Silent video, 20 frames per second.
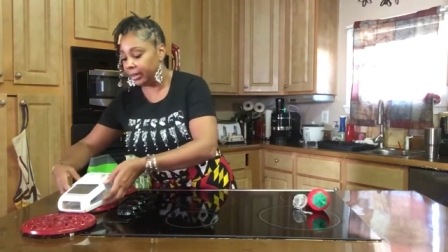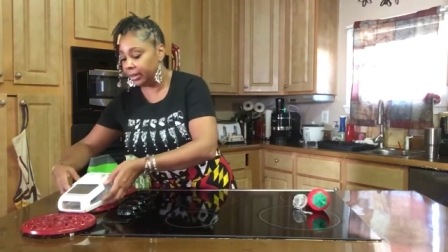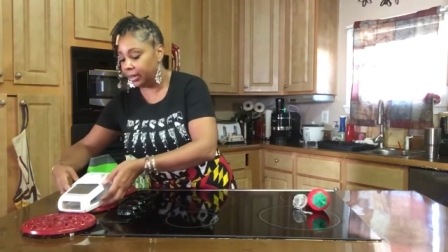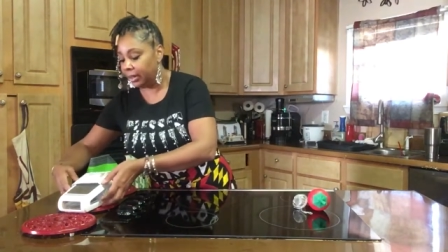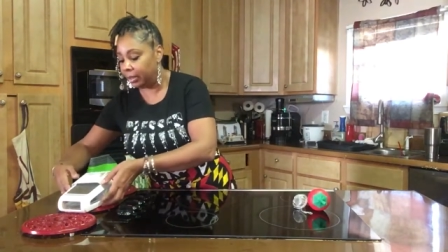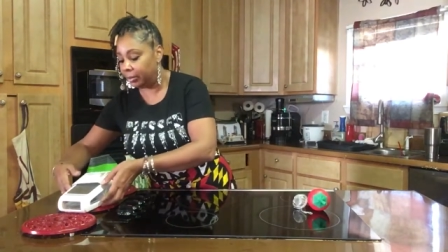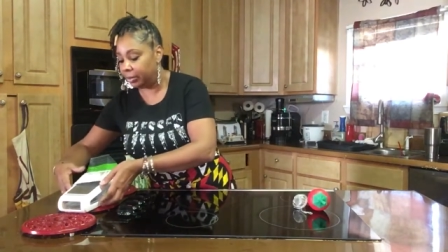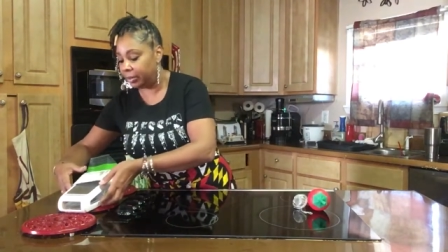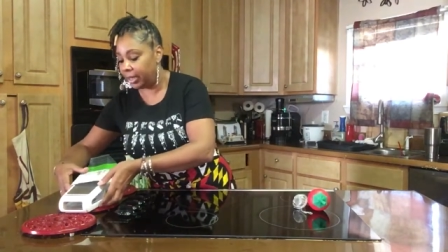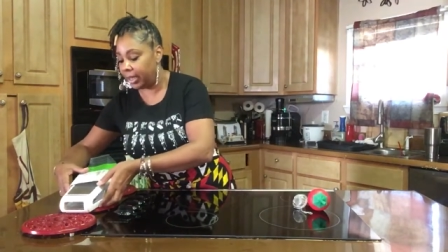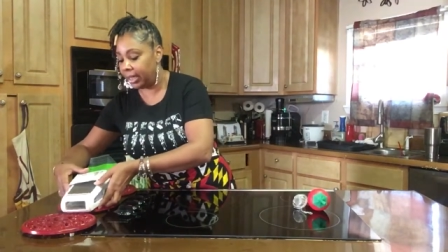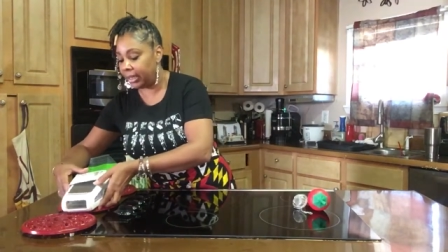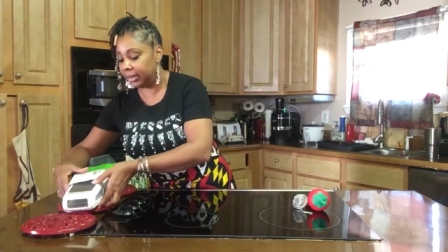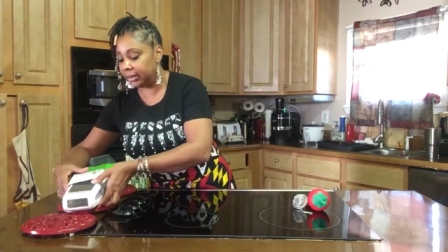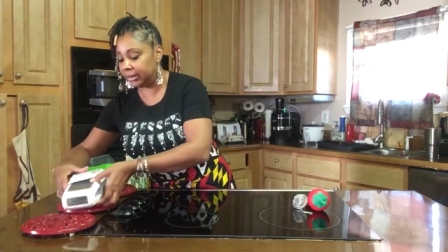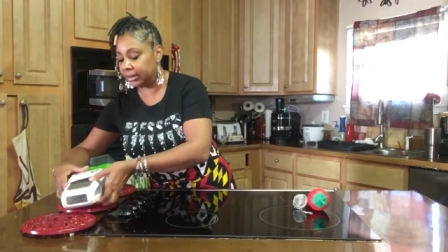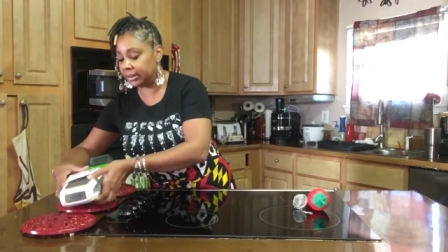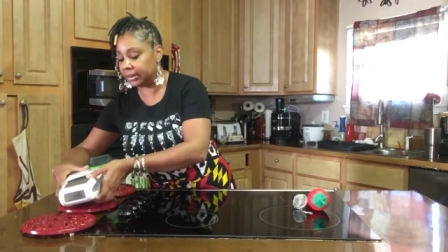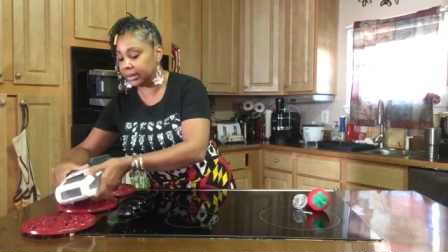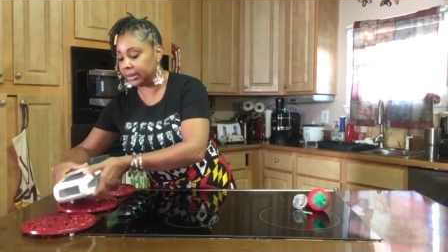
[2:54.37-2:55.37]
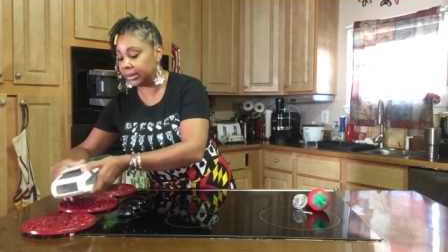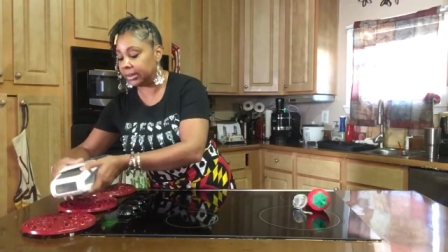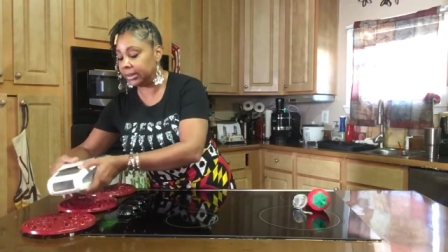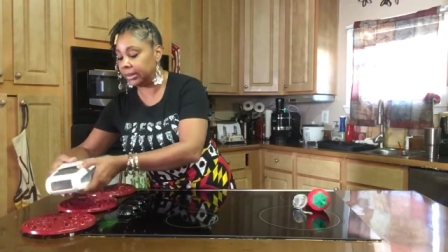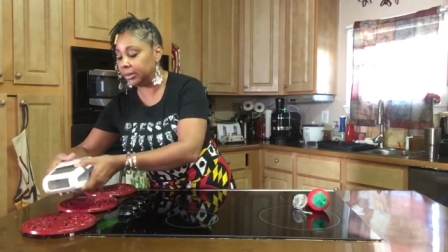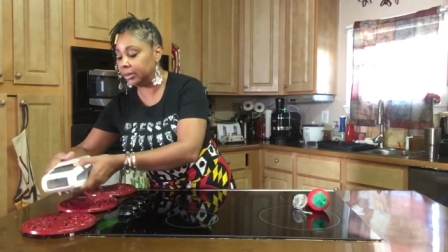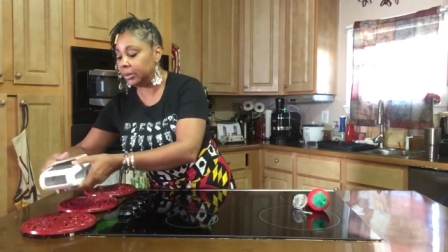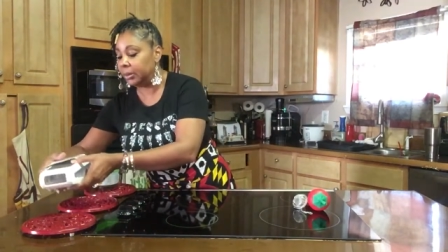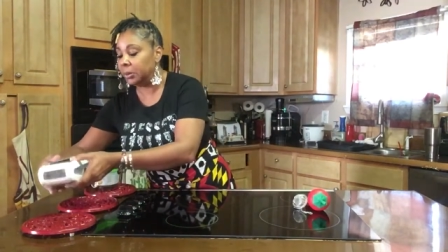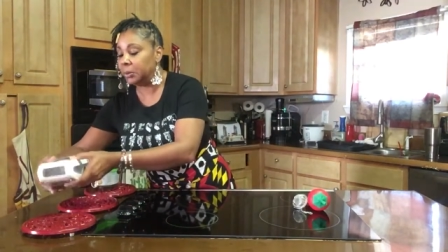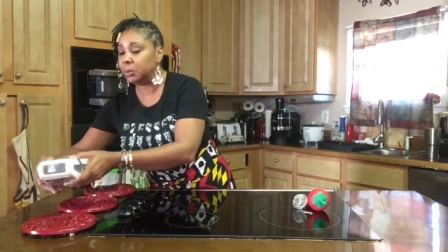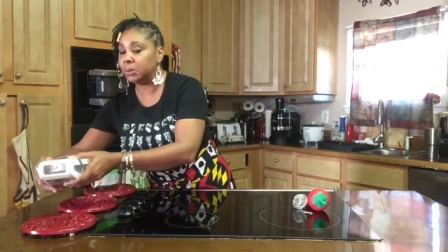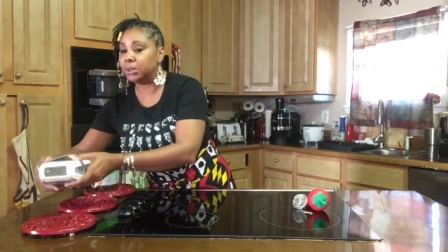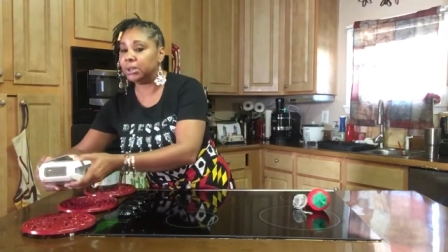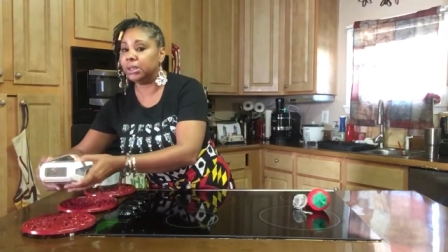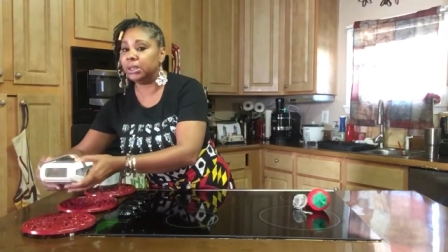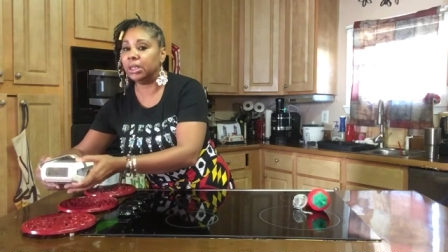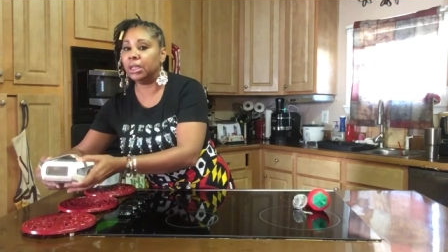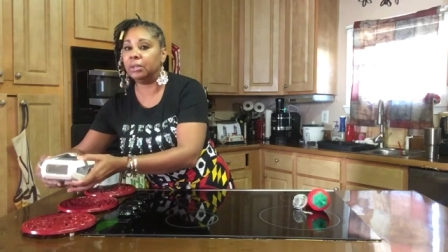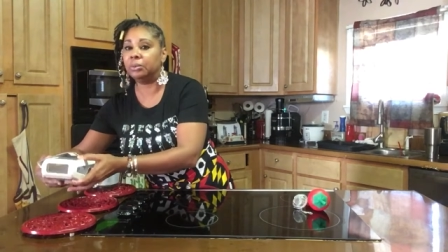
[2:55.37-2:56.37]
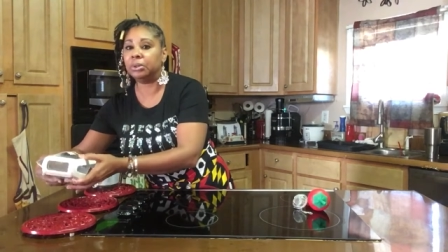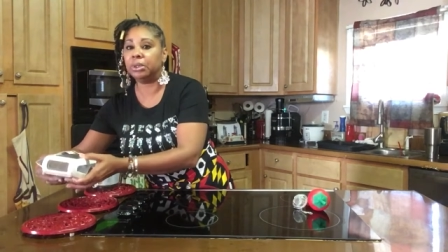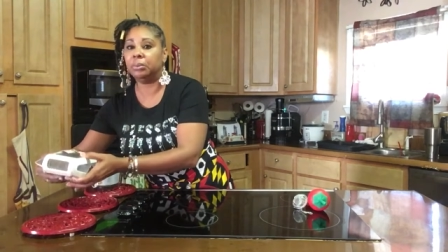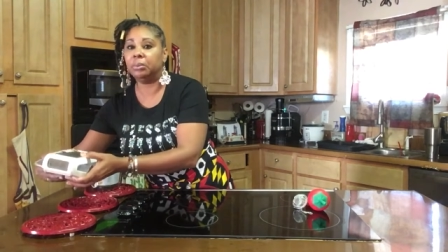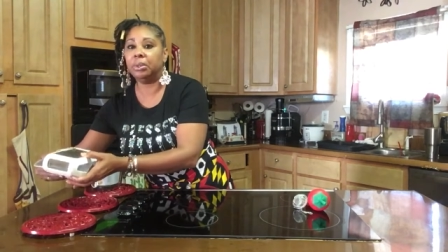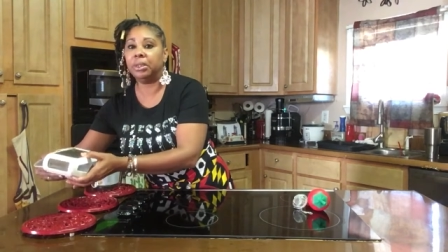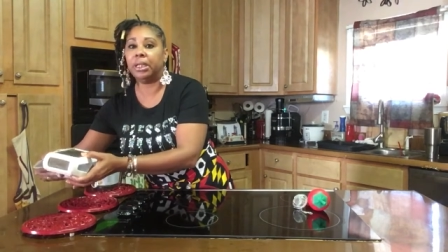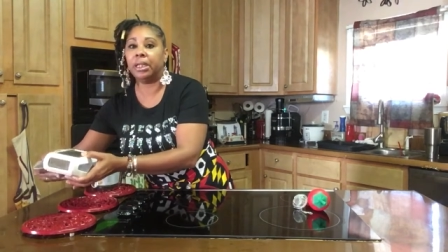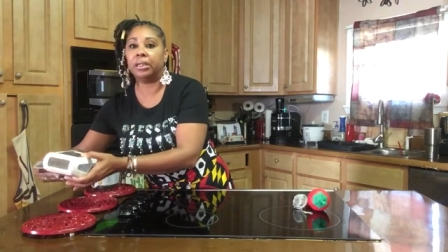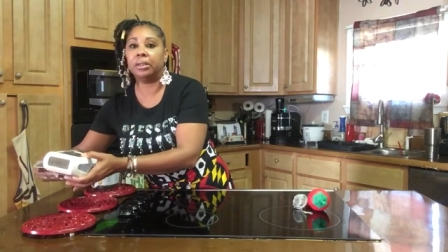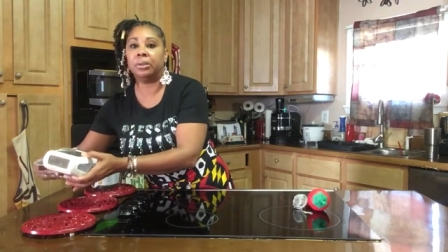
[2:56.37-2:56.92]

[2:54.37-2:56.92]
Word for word: appliances. She when she comes, she be like,